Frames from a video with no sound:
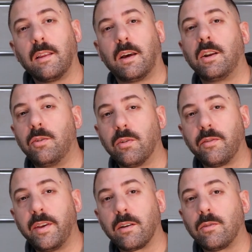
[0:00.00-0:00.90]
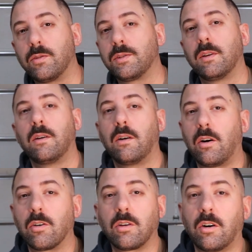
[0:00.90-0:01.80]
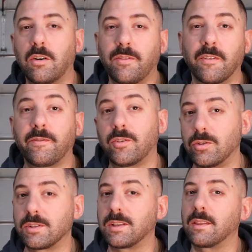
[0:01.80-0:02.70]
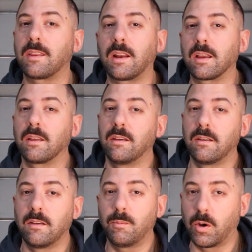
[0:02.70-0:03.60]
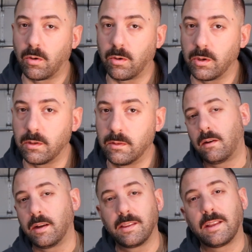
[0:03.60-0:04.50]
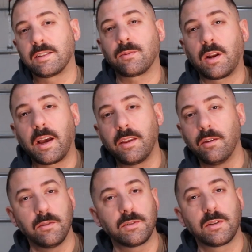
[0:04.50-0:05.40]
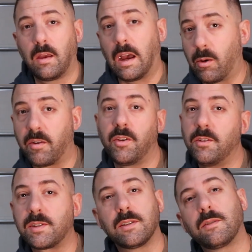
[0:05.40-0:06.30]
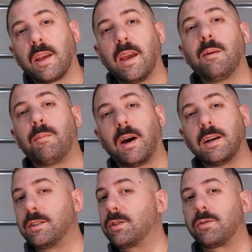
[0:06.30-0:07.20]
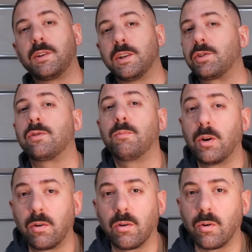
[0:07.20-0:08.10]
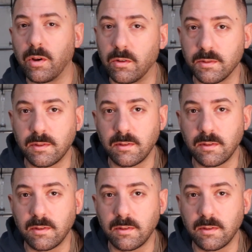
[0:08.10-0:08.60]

a lot of newer vehicles all call for full synthetic motor oil, right? That's what I used. However, you still can buy just traditional motor oils.